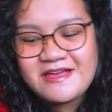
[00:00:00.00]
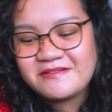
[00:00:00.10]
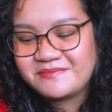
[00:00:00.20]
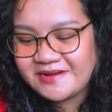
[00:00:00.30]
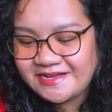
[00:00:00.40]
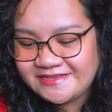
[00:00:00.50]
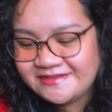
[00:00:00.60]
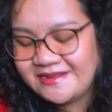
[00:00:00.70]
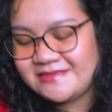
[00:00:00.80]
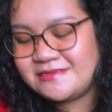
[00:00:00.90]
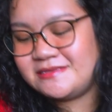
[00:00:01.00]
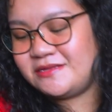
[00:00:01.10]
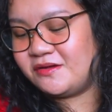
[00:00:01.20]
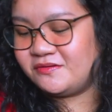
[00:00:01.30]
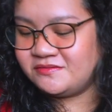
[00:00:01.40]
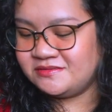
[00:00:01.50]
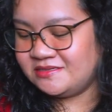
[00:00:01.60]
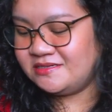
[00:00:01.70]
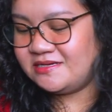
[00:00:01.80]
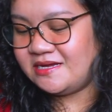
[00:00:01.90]
But it's, I don't
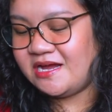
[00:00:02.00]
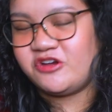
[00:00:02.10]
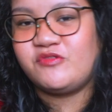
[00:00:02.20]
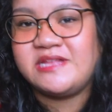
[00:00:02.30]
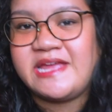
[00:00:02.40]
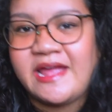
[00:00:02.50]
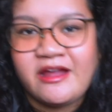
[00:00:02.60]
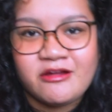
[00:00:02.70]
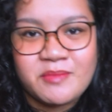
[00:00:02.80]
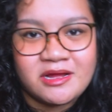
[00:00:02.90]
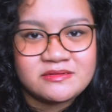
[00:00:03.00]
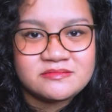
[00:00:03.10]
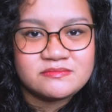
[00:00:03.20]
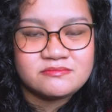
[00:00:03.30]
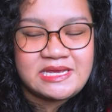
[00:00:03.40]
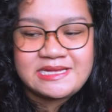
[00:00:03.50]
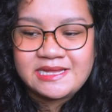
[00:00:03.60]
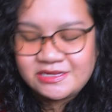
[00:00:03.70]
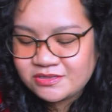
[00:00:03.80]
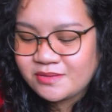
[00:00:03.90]
really care about being
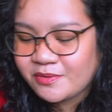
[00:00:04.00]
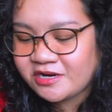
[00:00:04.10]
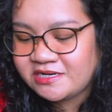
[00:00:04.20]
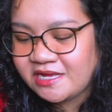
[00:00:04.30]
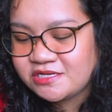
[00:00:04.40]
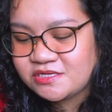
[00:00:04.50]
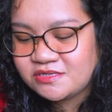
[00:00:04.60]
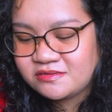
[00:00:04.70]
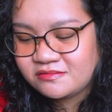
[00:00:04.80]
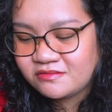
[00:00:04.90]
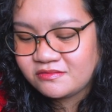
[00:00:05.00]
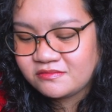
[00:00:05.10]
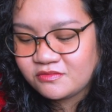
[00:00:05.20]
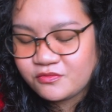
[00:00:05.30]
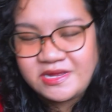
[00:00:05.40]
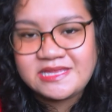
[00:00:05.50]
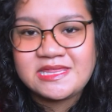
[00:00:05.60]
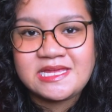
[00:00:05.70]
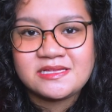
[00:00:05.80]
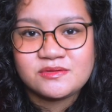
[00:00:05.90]
late to the party. I just read
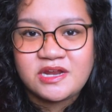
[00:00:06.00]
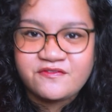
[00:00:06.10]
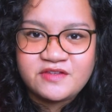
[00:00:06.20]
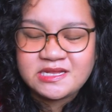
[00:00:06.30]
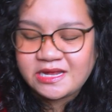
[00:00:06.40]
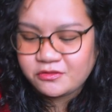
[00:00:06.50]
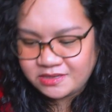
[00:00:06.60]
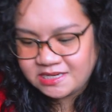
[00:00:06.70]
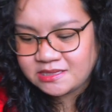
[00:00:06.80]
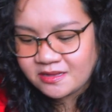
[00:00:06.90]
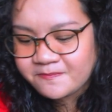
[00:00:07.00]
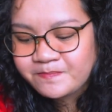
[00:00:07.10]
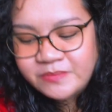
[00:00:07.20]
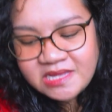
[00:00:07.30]
things when I feel like reading them.